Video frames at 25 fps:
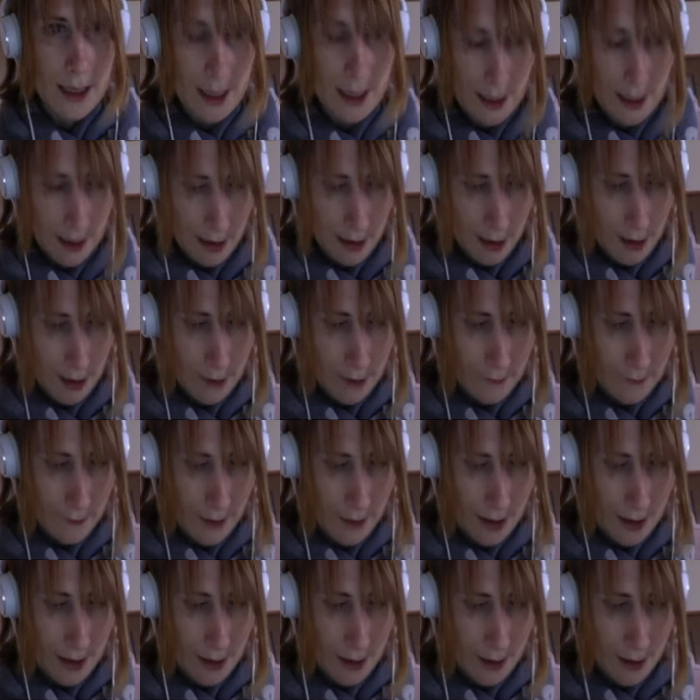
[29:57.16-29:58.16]
I
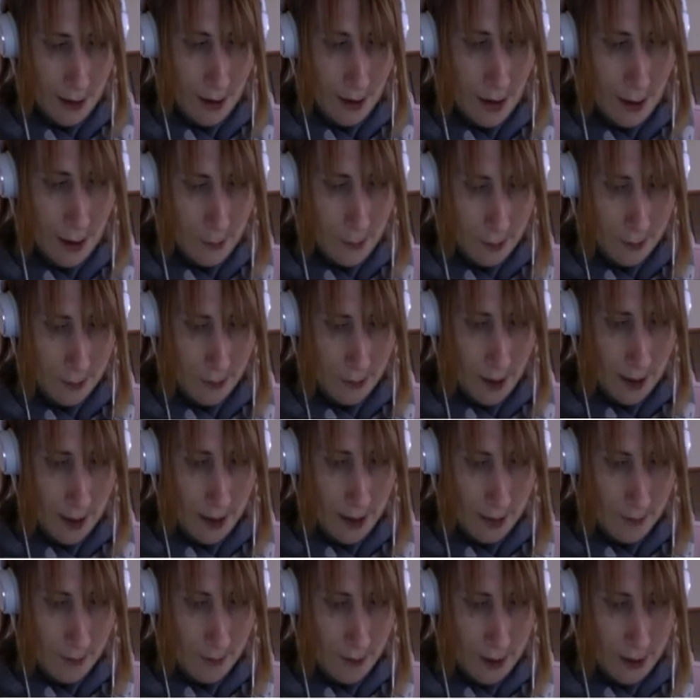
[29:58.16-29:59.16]
think I was
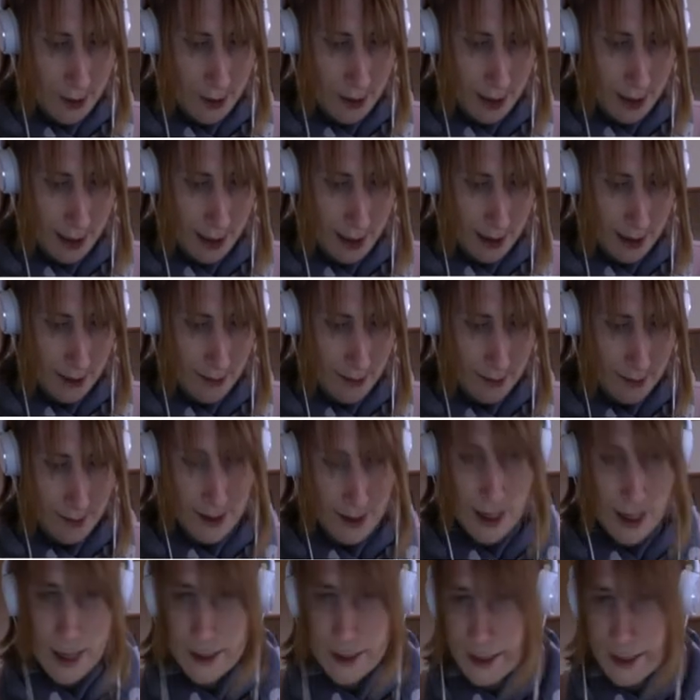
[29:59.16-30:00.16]
right originally,
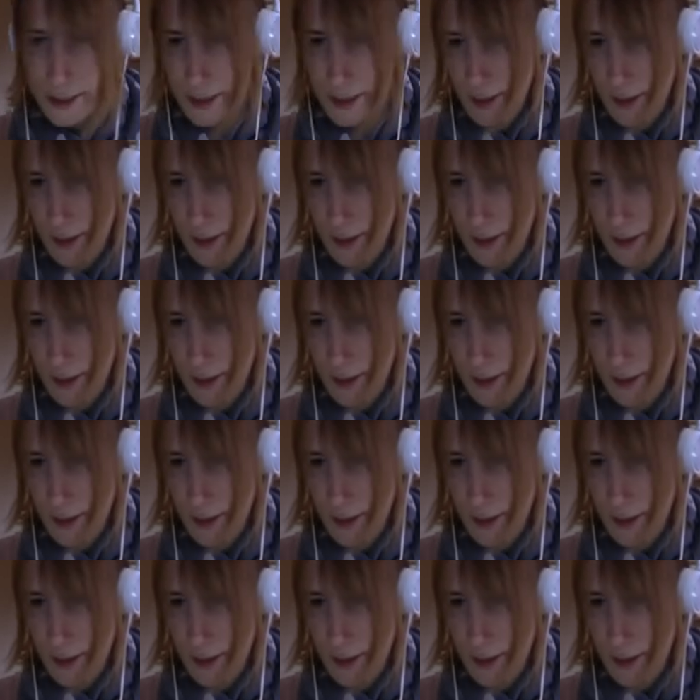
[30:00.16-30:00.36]
and it's